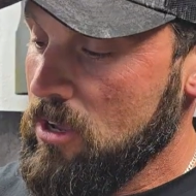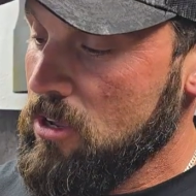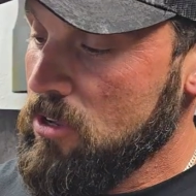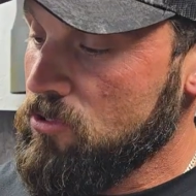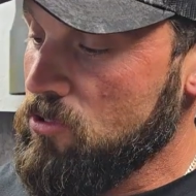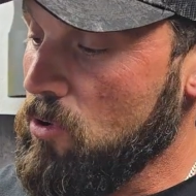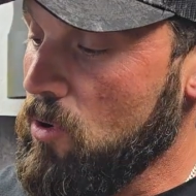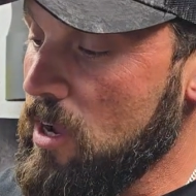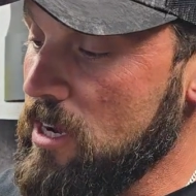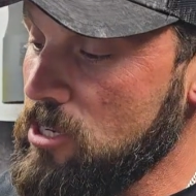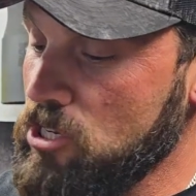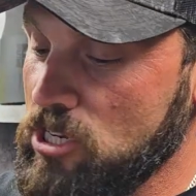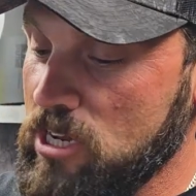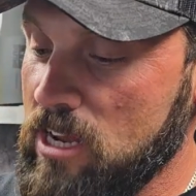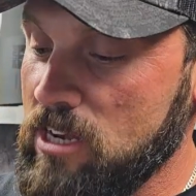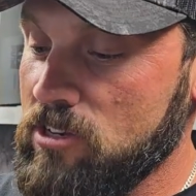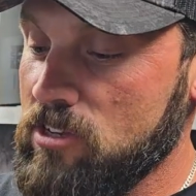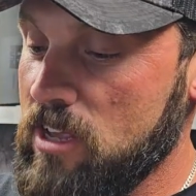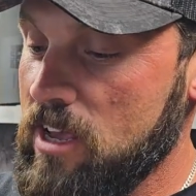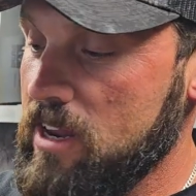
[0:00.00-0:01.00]
So I
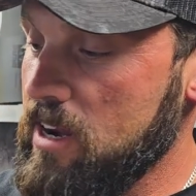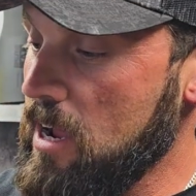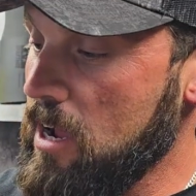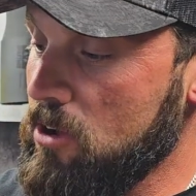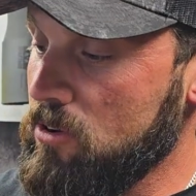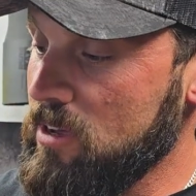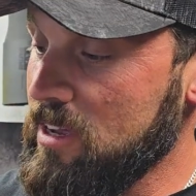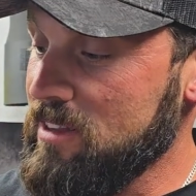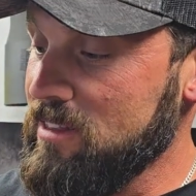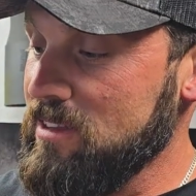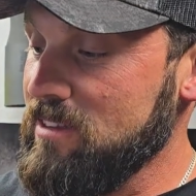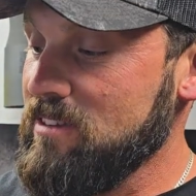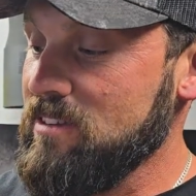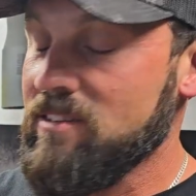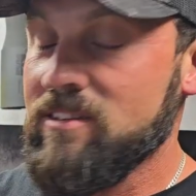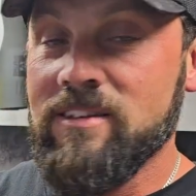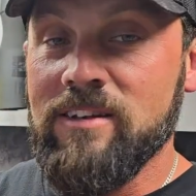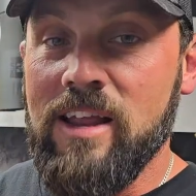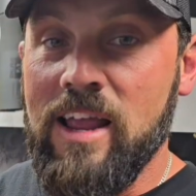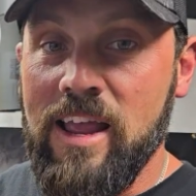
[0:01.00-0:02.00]
changed that out, and this
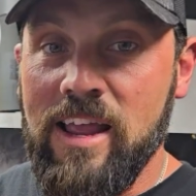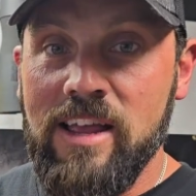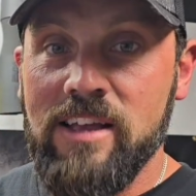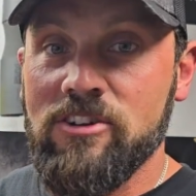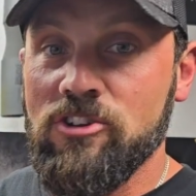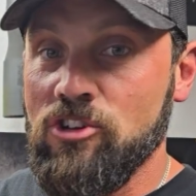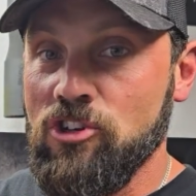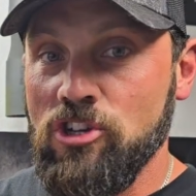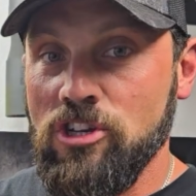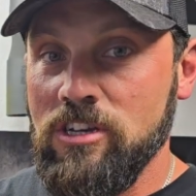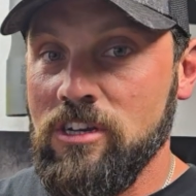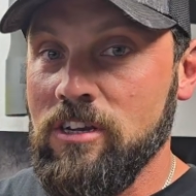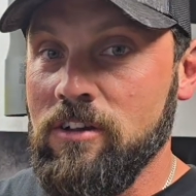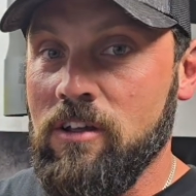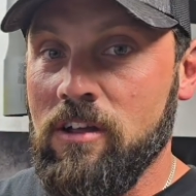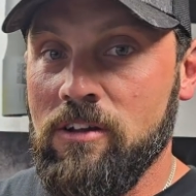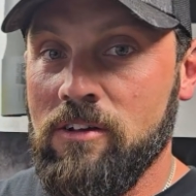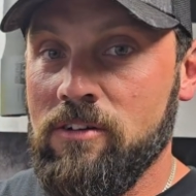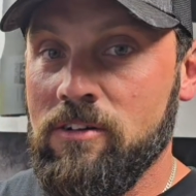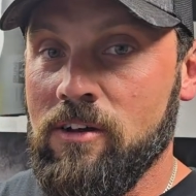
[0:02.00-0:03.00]
is an AXG,
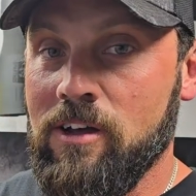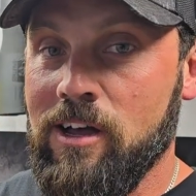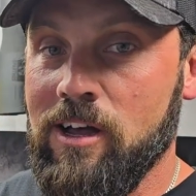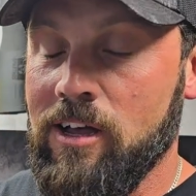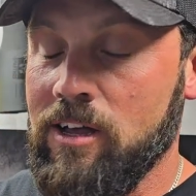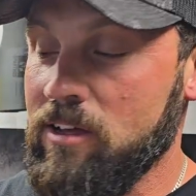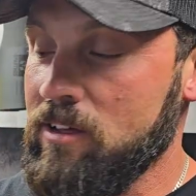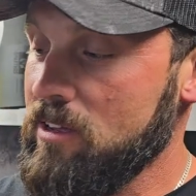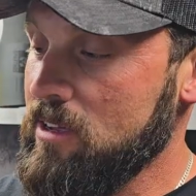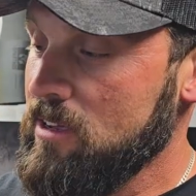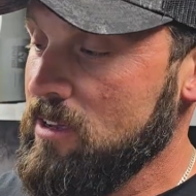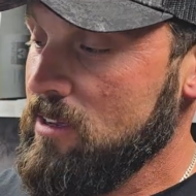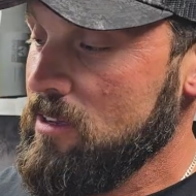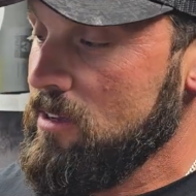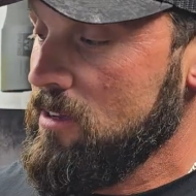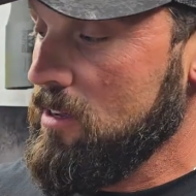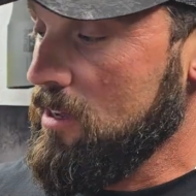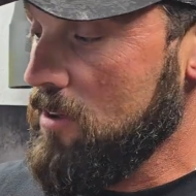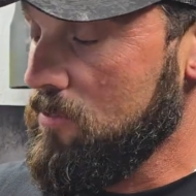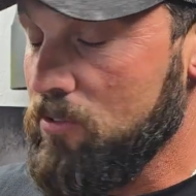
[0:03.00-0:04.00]

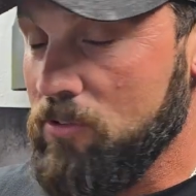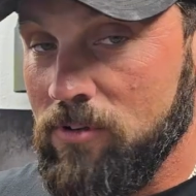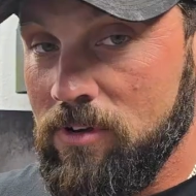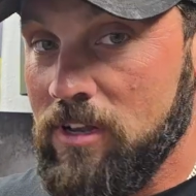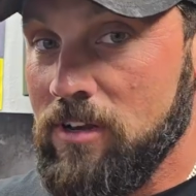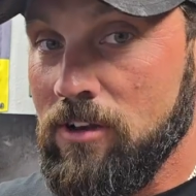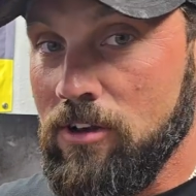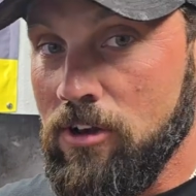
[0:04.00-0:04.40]
if you didn't